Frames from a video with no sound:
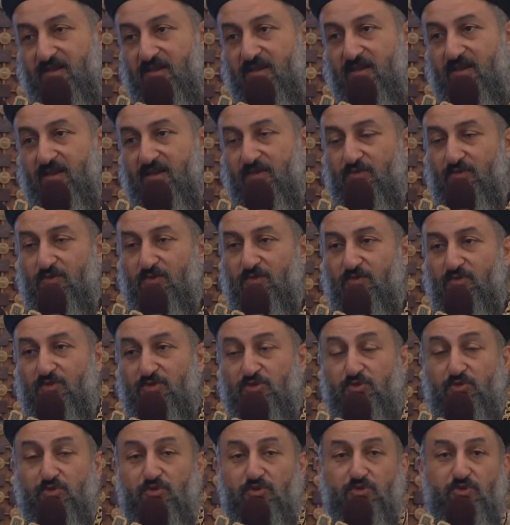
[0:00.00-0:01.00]
And we always
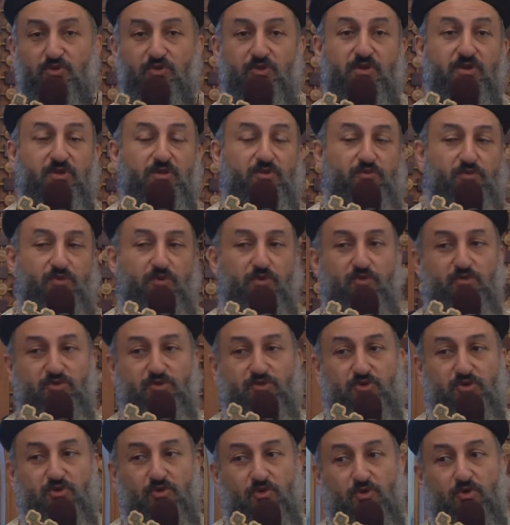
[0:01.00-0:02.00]
go to
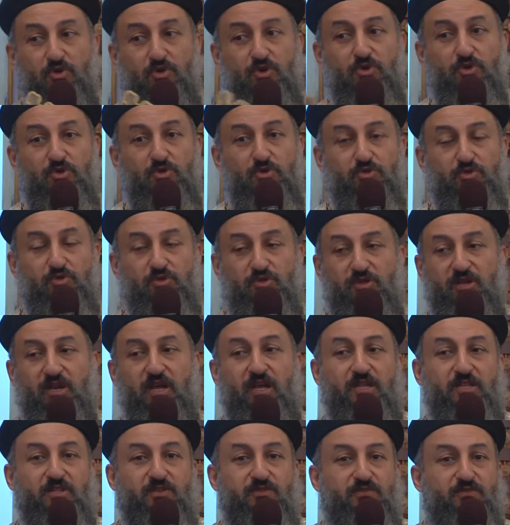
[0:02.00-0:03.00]
the
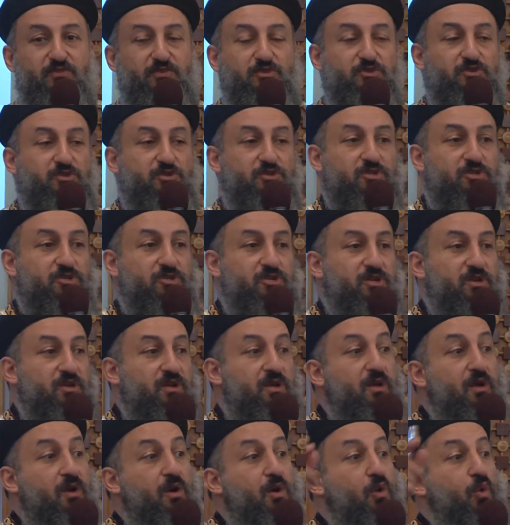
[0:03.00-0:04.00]
right of the church.
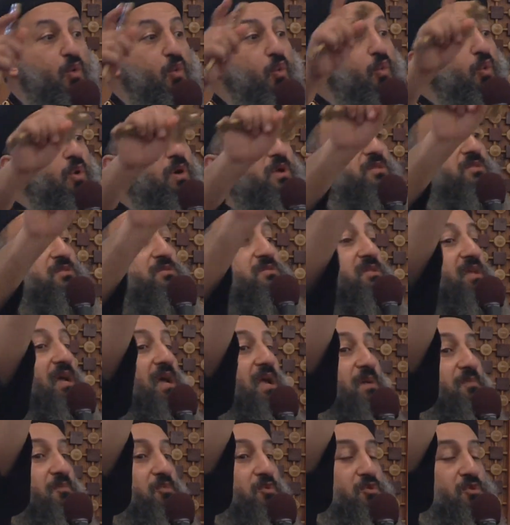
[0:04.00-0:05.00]
One
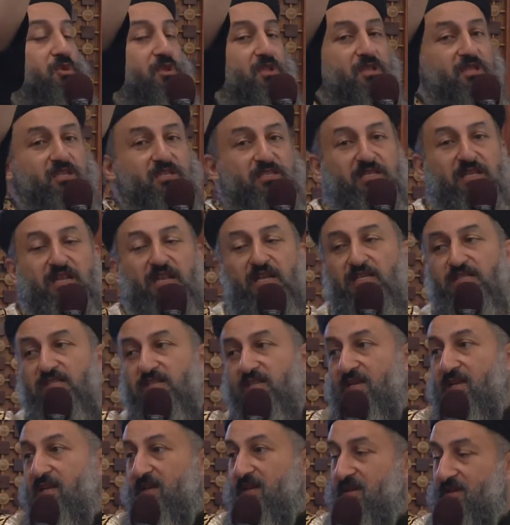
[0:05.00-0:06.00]
time only, this is the last
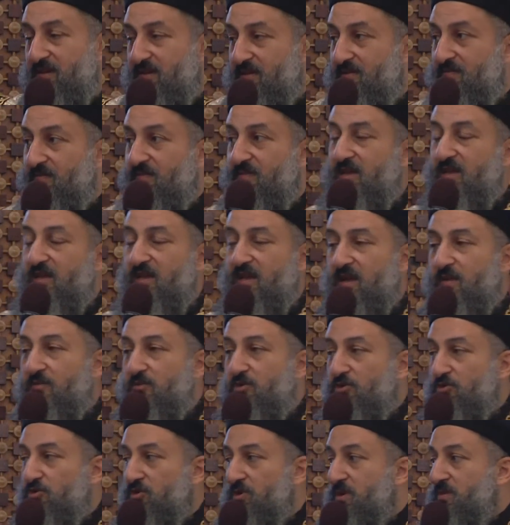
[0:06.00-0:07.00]
thing I'm
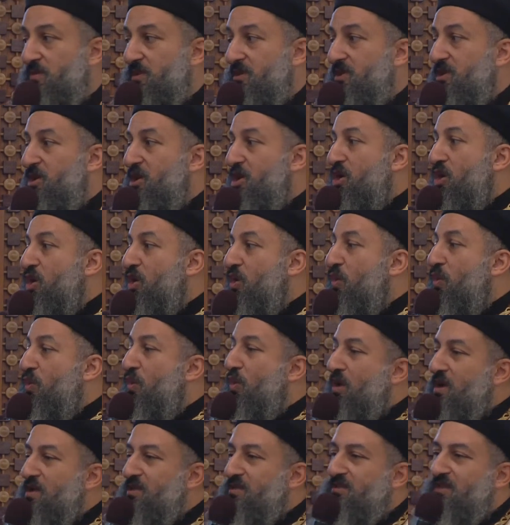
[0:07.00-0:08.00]
going to talk about.
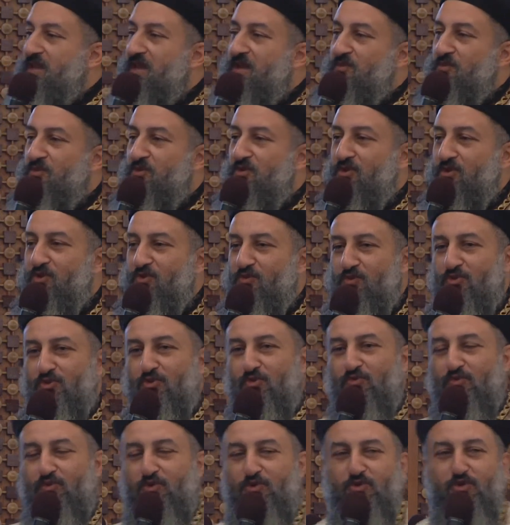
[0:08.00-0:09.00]
One time only, we
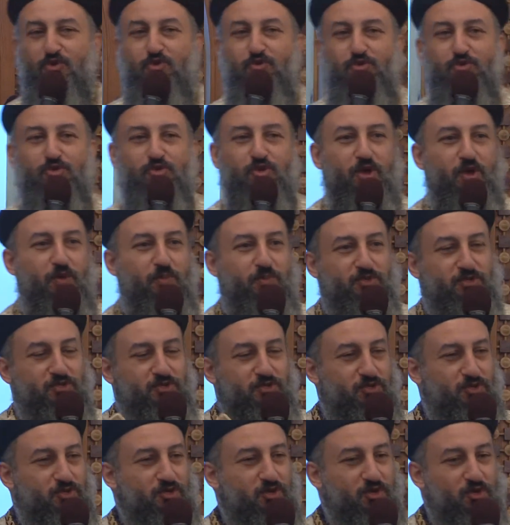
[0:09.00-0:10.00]
go to the
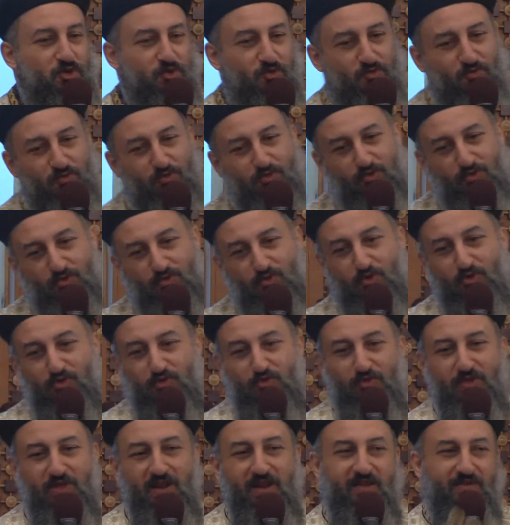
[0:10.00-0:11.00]
opposite. We will go
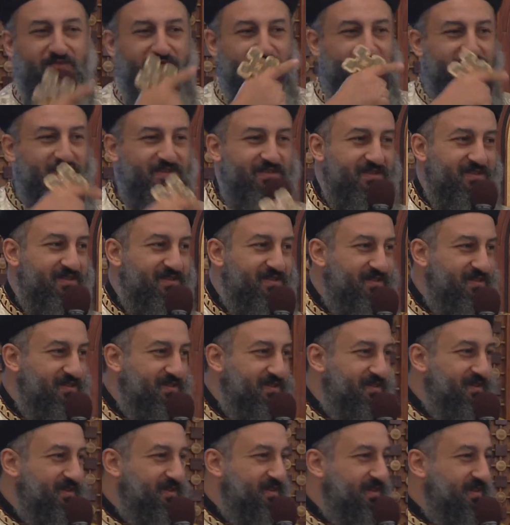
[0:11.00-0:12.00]
to the left.
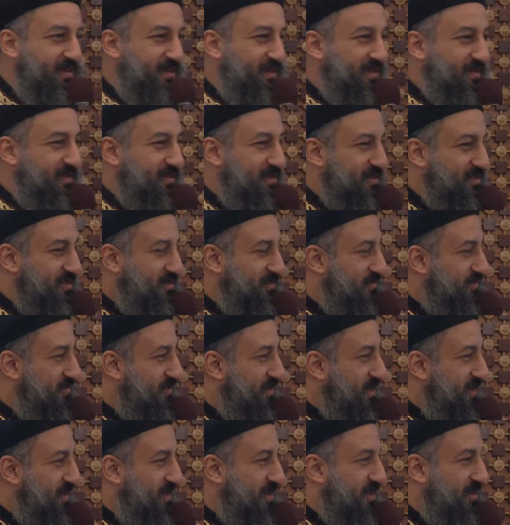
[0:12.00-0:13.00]
And it's a
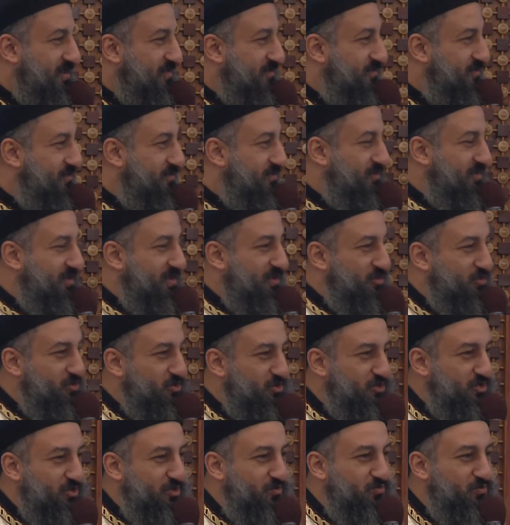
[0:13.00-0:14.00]
very kind of
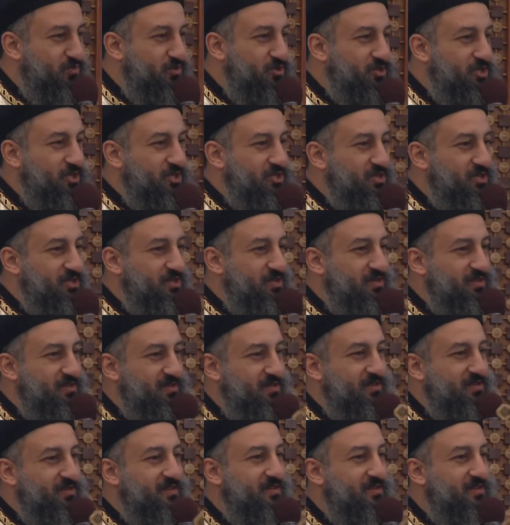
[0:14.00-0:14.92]
interesting procession. Huh?